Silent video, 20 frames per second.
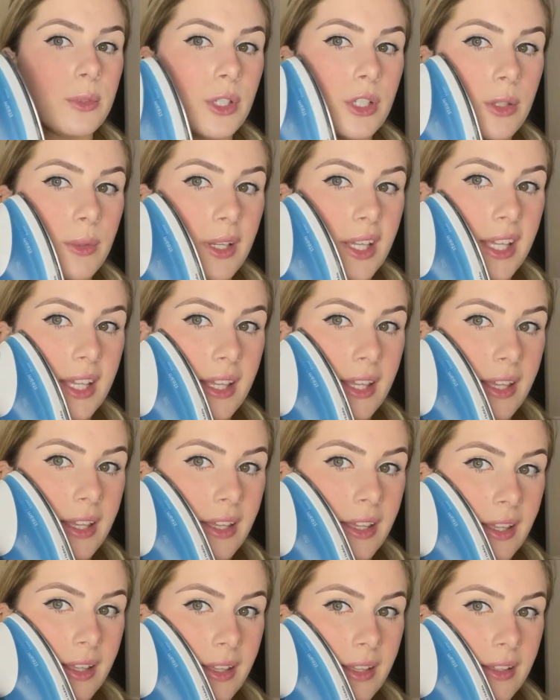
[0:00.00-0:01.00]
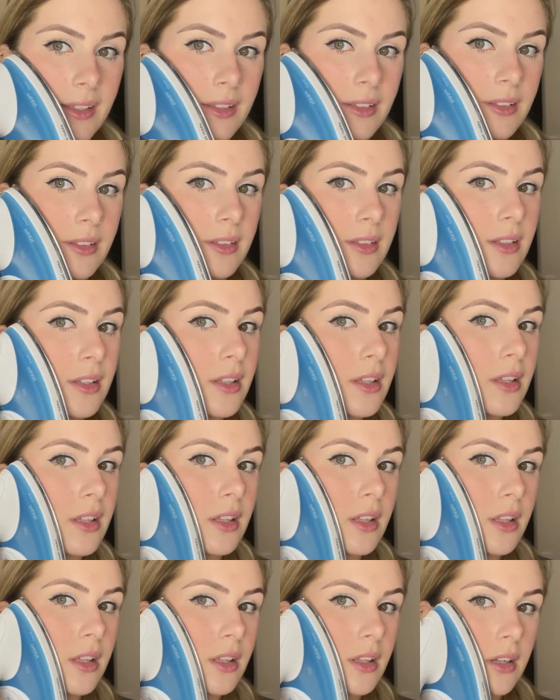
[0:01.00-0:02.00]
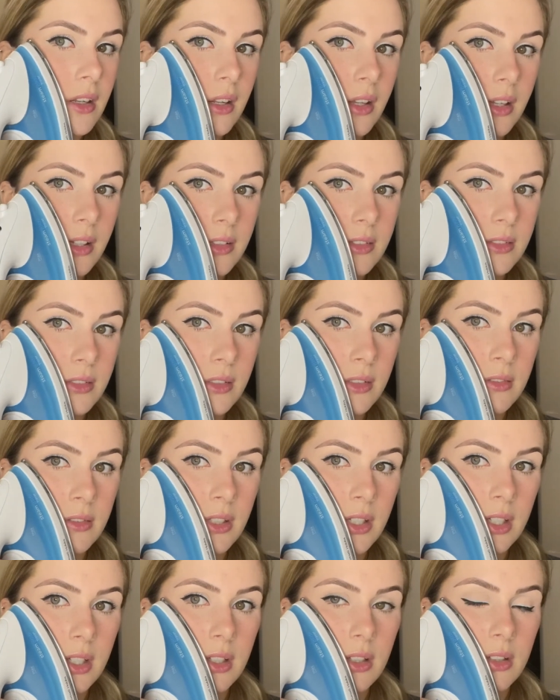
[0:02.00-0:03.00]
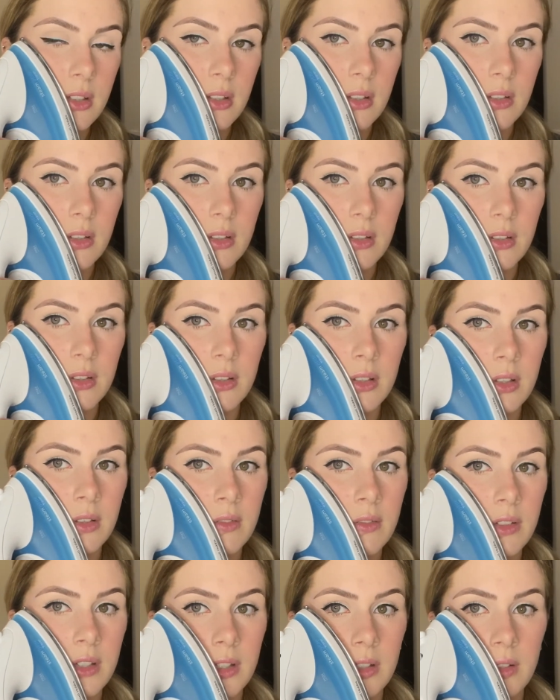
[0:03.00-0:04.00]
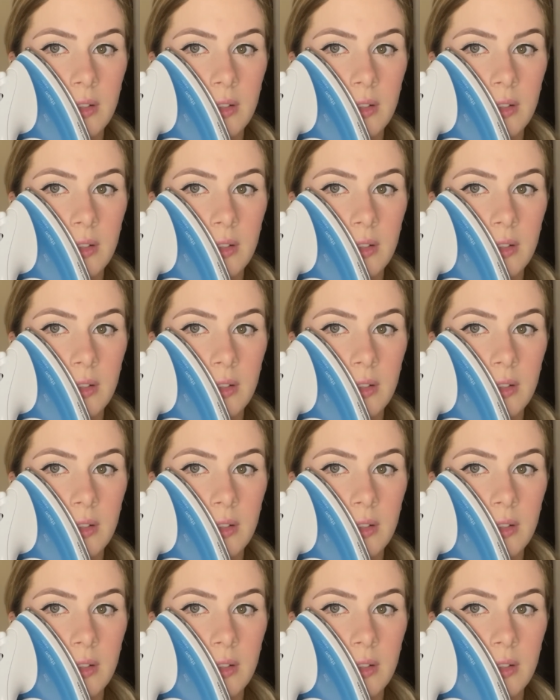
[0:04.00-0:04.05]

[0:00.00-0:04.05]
to do it here. Like sort of like over,